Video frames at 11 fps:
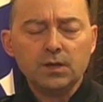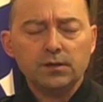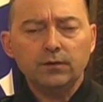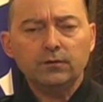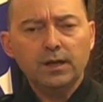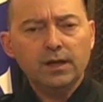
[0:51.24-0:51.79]

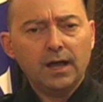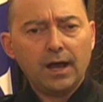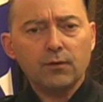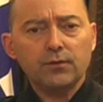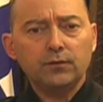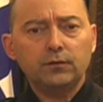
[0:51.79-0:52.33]
is
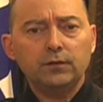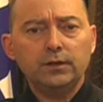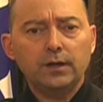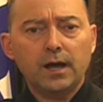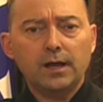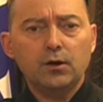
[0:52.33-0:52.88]
how the
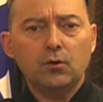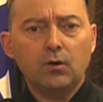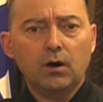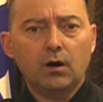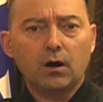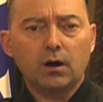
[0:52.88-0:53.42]

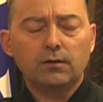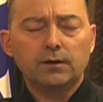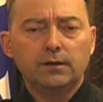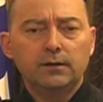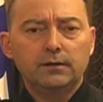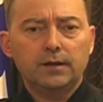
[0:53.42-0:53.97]
CIOR
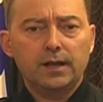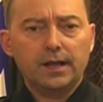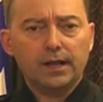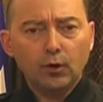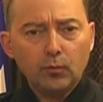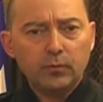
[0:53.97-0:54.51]
can
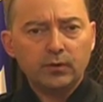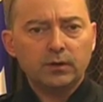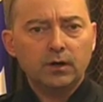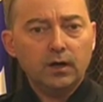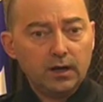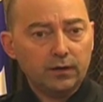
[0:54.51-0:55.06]
help
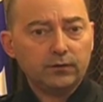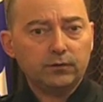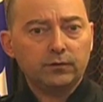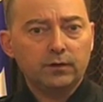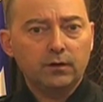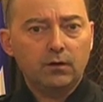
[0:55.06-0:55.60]

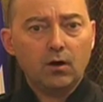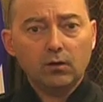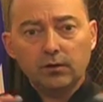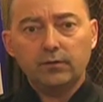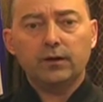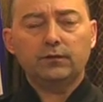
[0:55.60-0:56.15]
us,
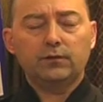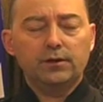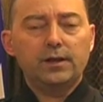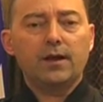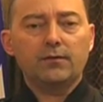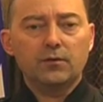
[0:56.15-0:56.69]
all of us
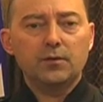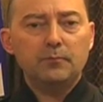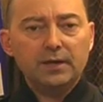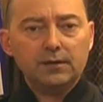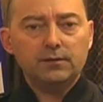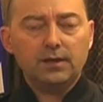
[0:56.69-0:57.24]
together, the
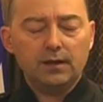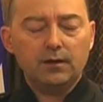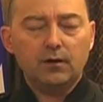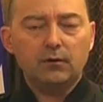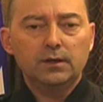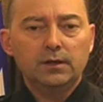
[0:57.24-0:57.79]
big
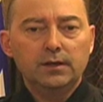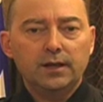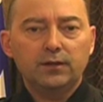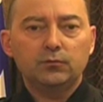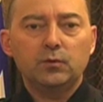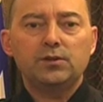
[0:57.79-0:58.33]
NATO,
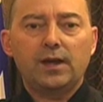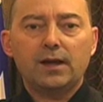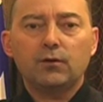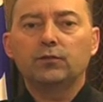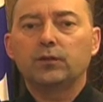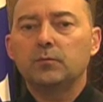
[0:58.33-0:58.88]
as we
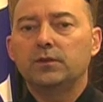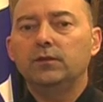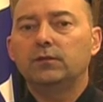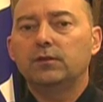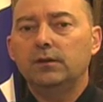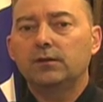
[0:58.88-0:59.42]
tackle some of
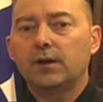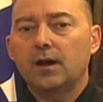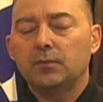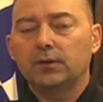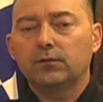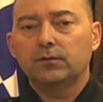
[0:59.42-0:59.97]
these key
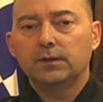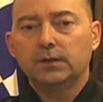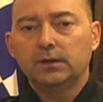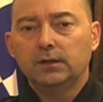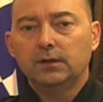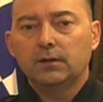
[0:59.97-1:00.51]
topics.
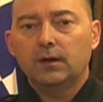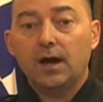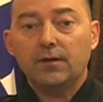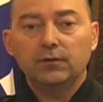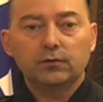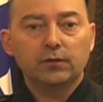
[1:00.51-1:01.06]

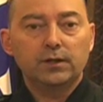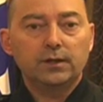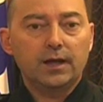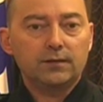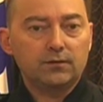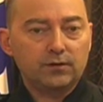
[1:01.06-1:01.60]
Obviously,
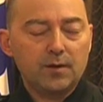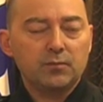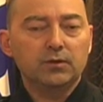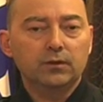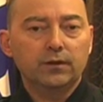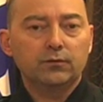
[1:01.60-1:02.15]
at the top of
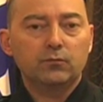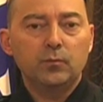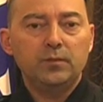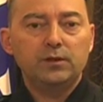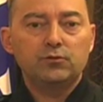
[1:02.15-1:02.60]
the list will be